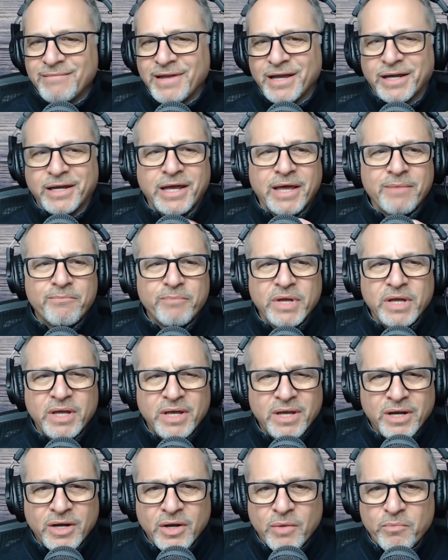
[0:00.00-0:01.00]
it can
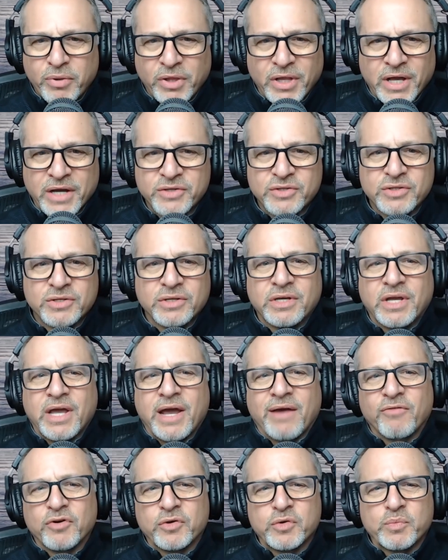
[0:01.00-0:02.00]
be complex to the
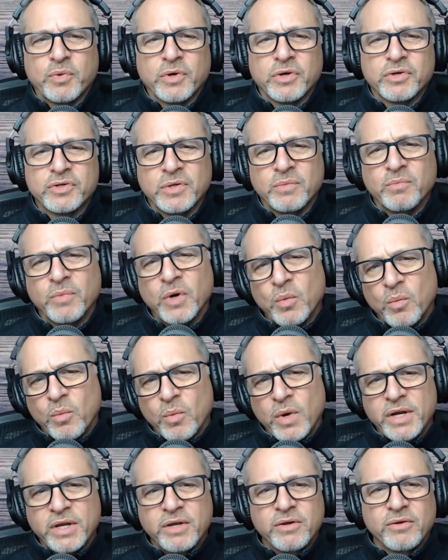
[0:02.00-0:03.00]
average person. But
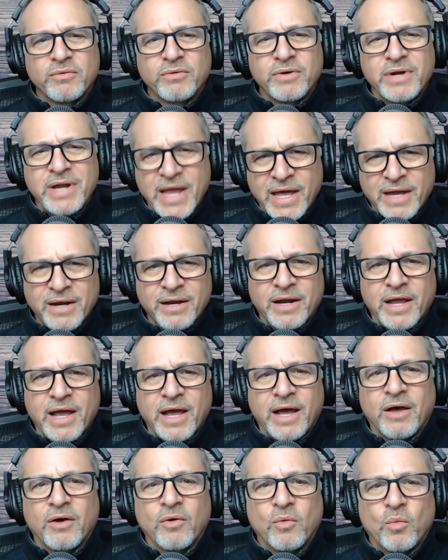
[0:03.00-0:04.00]
when you net it
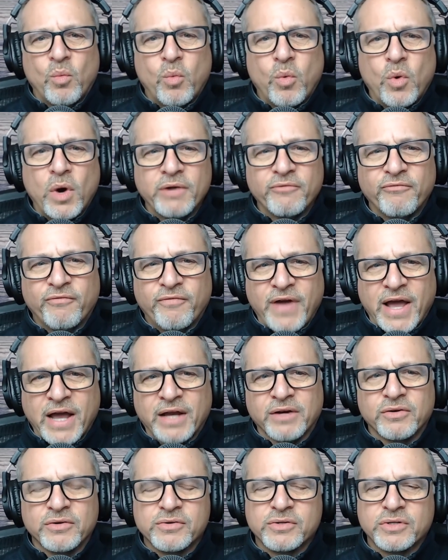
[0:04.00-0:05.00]
out, what
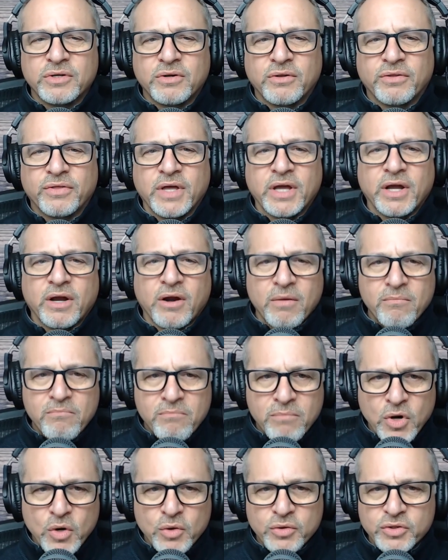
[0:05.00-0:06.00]
factors do you think are
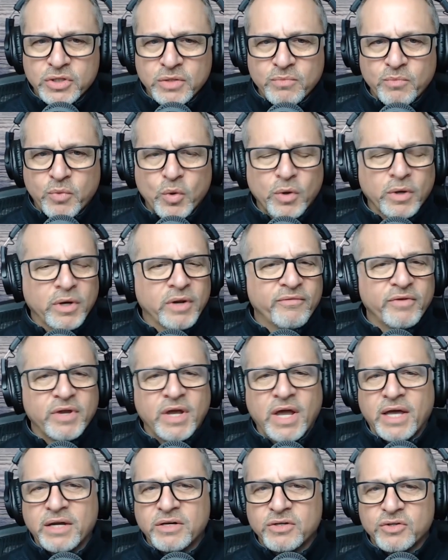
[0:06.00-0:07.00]
most important? If you
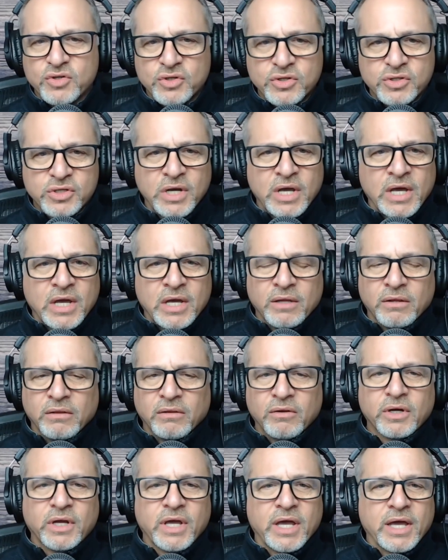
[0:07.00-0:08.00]
had to just
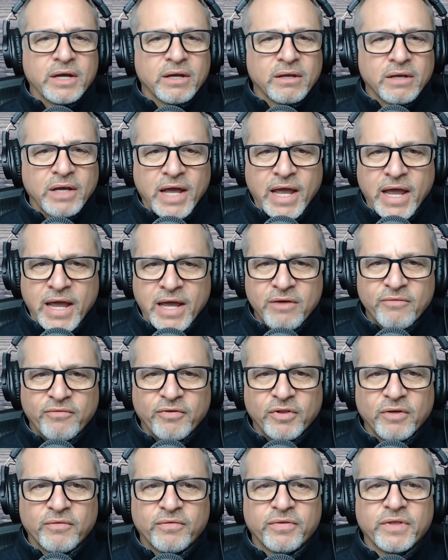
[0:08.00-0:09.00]
look at a
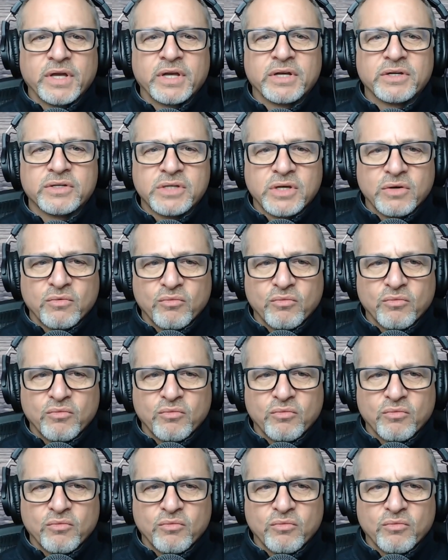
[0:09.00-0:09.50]
handful of things that